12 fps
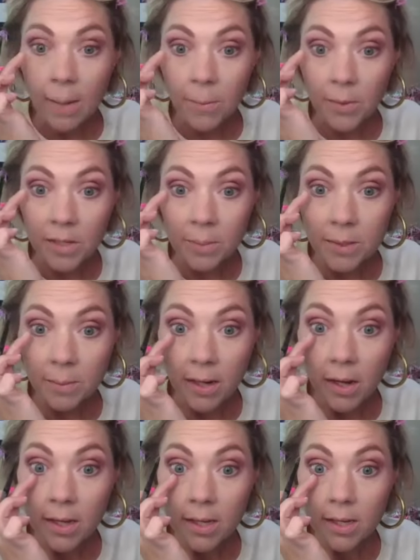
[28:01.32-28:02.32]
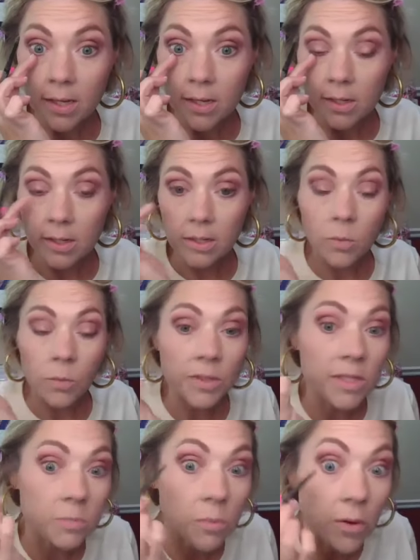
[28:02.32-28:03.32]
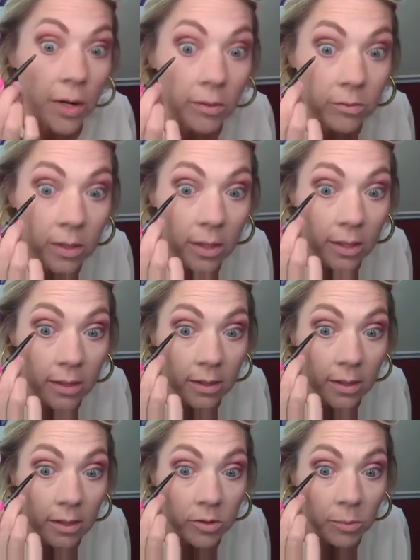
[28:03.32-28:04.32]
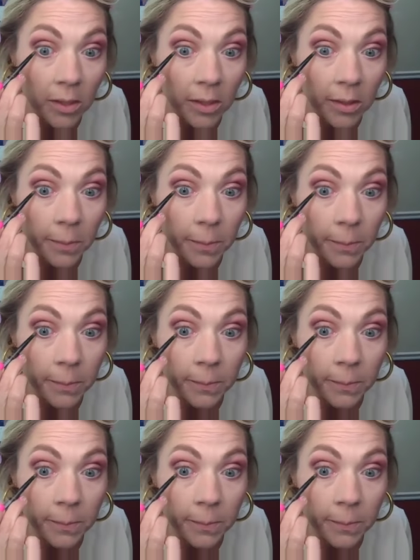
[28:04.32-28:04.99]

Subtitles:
I'm going to come in about here with this brown on the bottom.